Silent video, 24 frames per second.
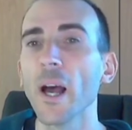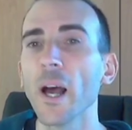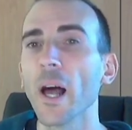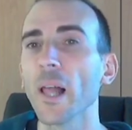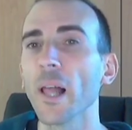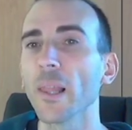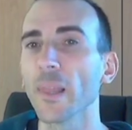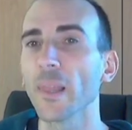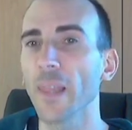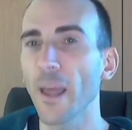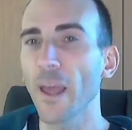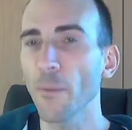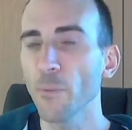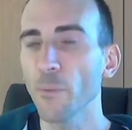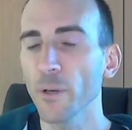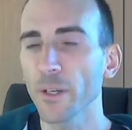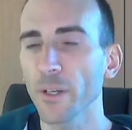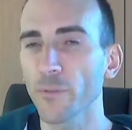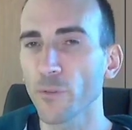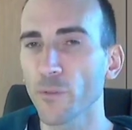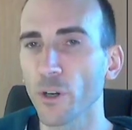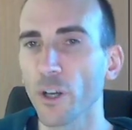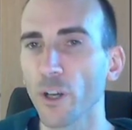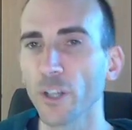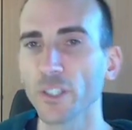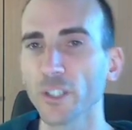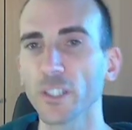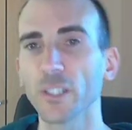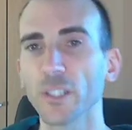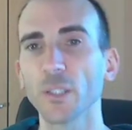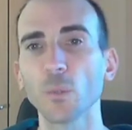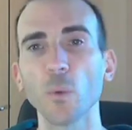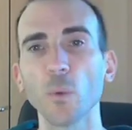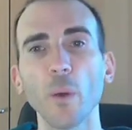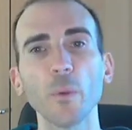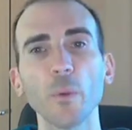Elaborative rehearsal
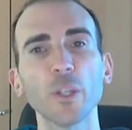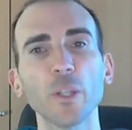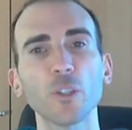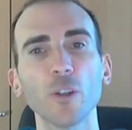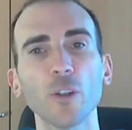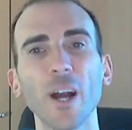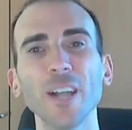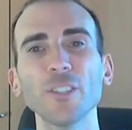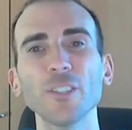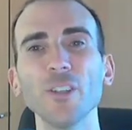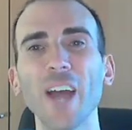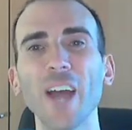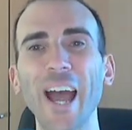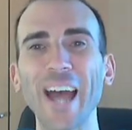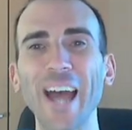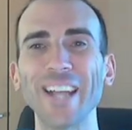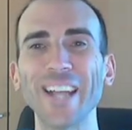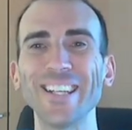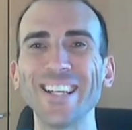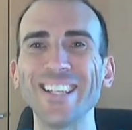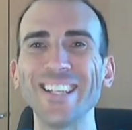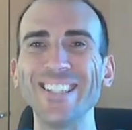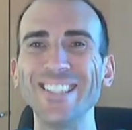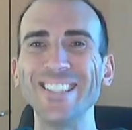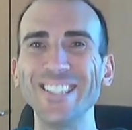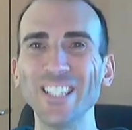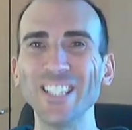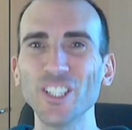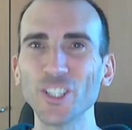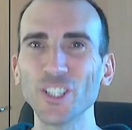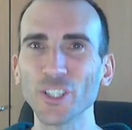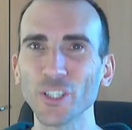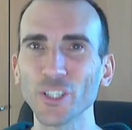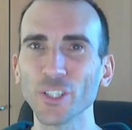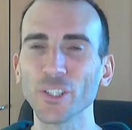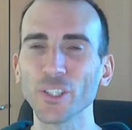is where we try to add
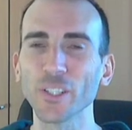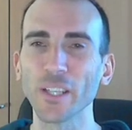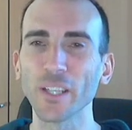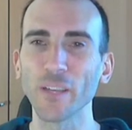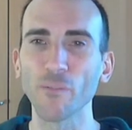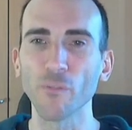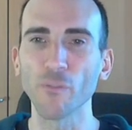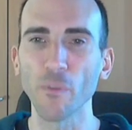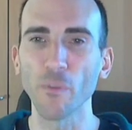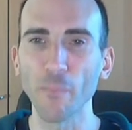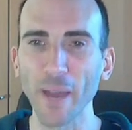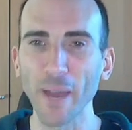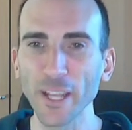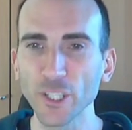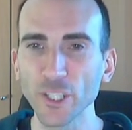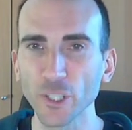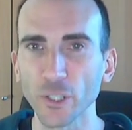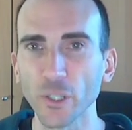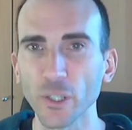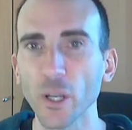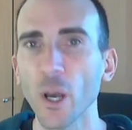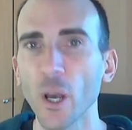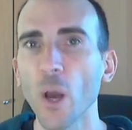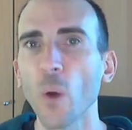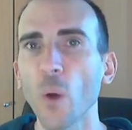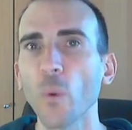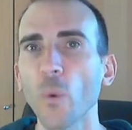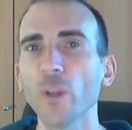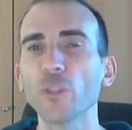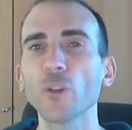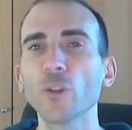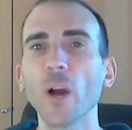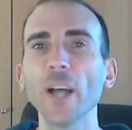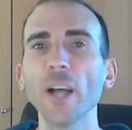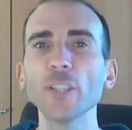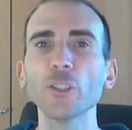additional information. We
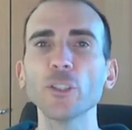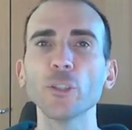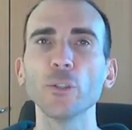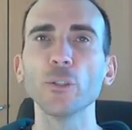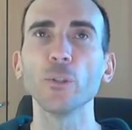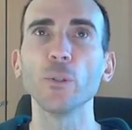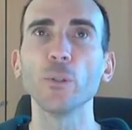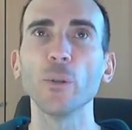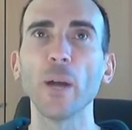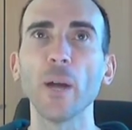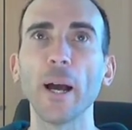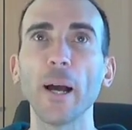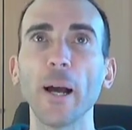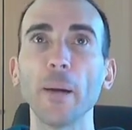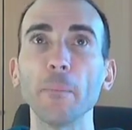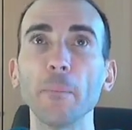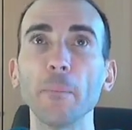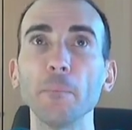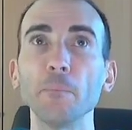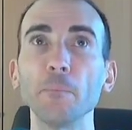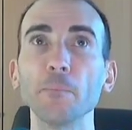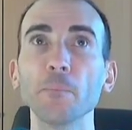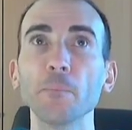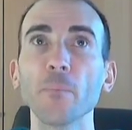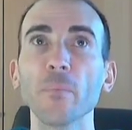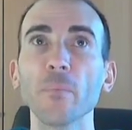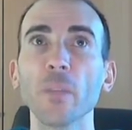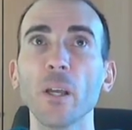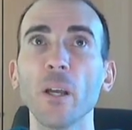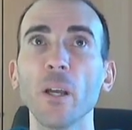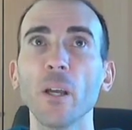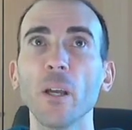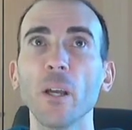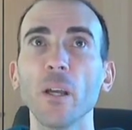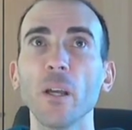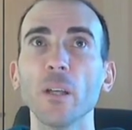try to
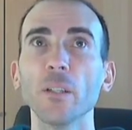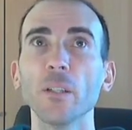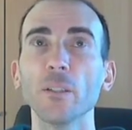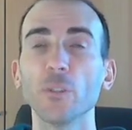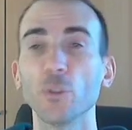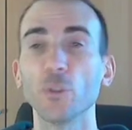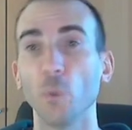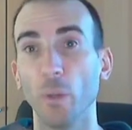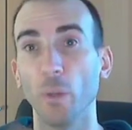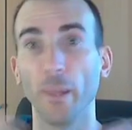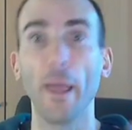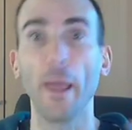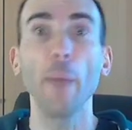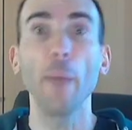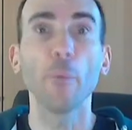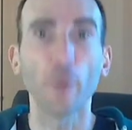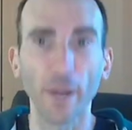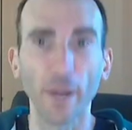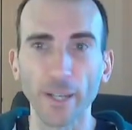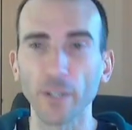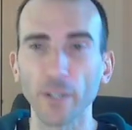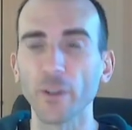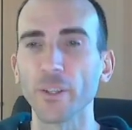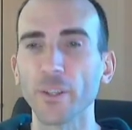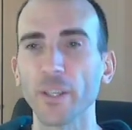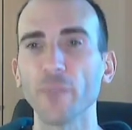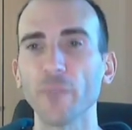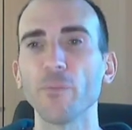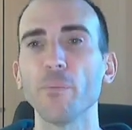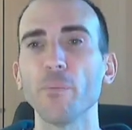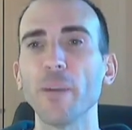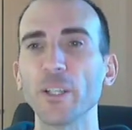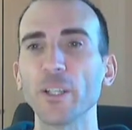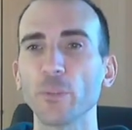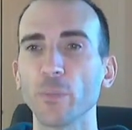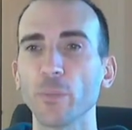elaborate on the
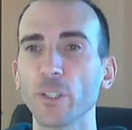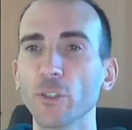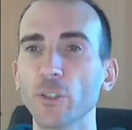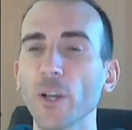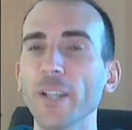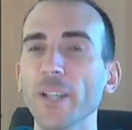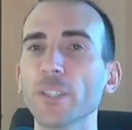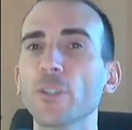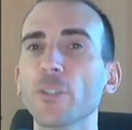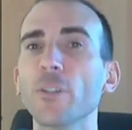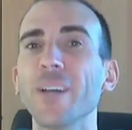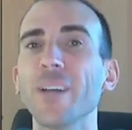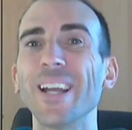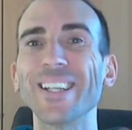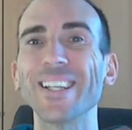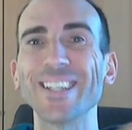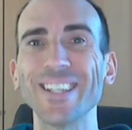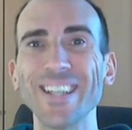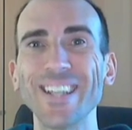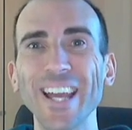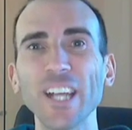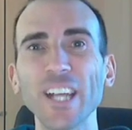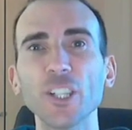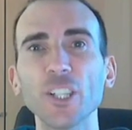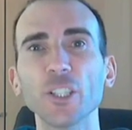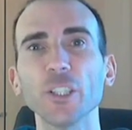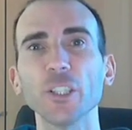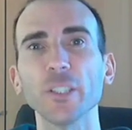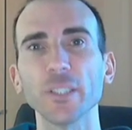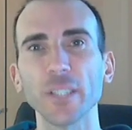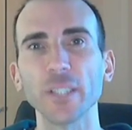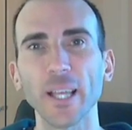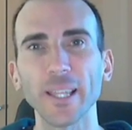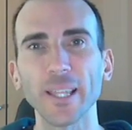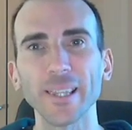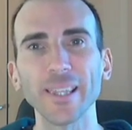information. We try to create
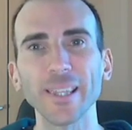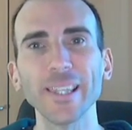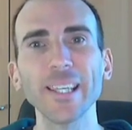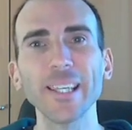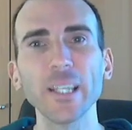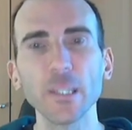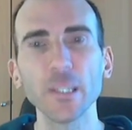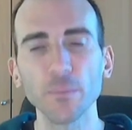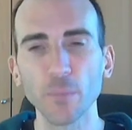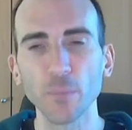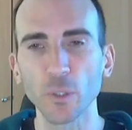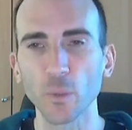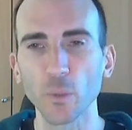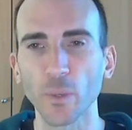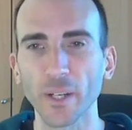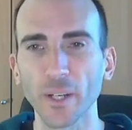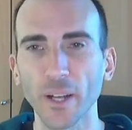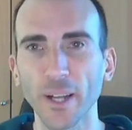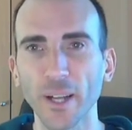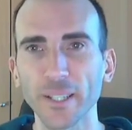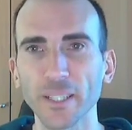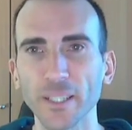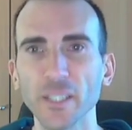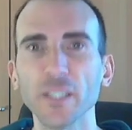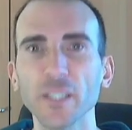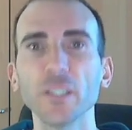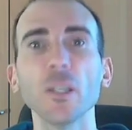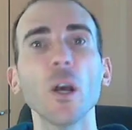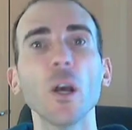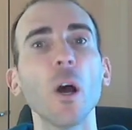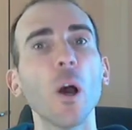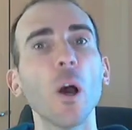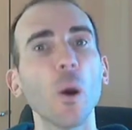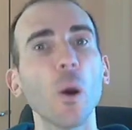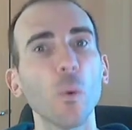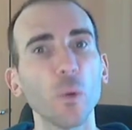connections and links between ideas,
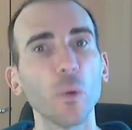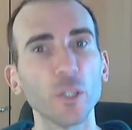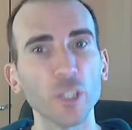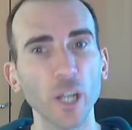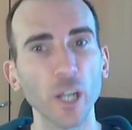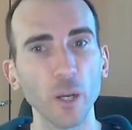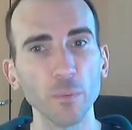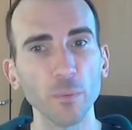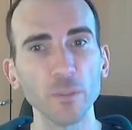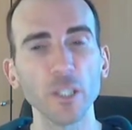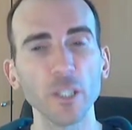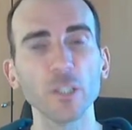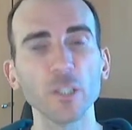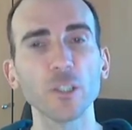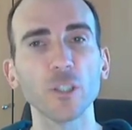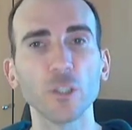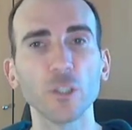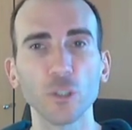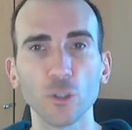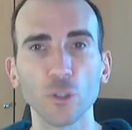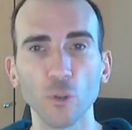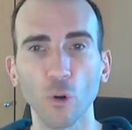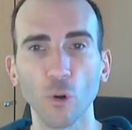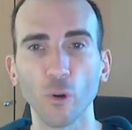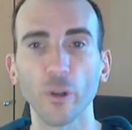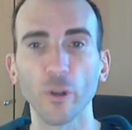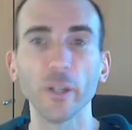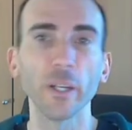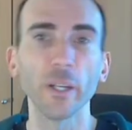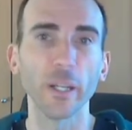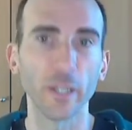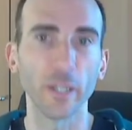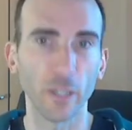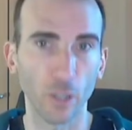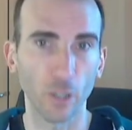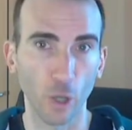which helps us to store it
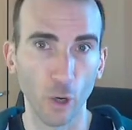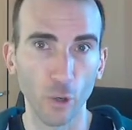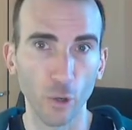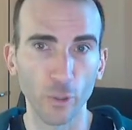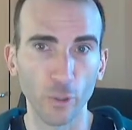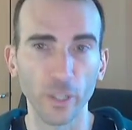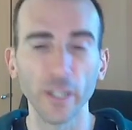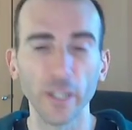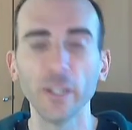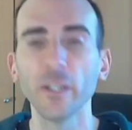and encode